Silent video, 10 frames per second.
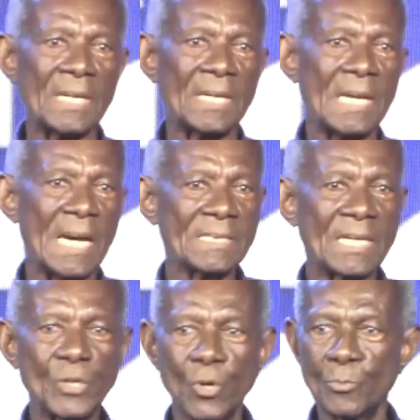
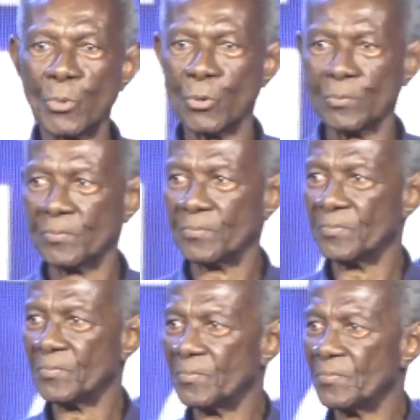Eji Dongo,
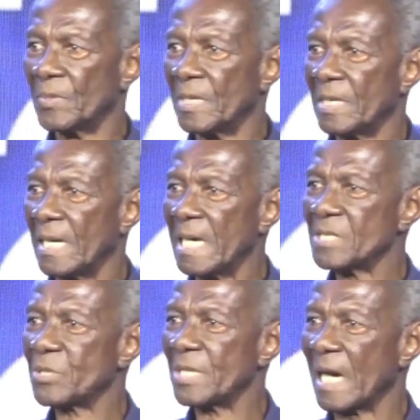
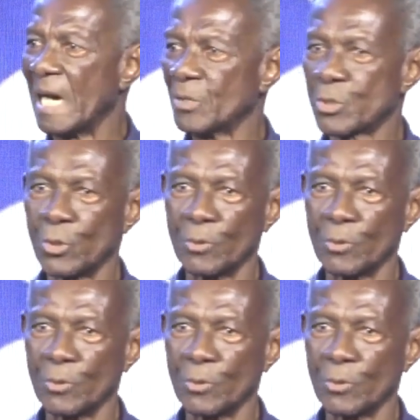Eji Anton,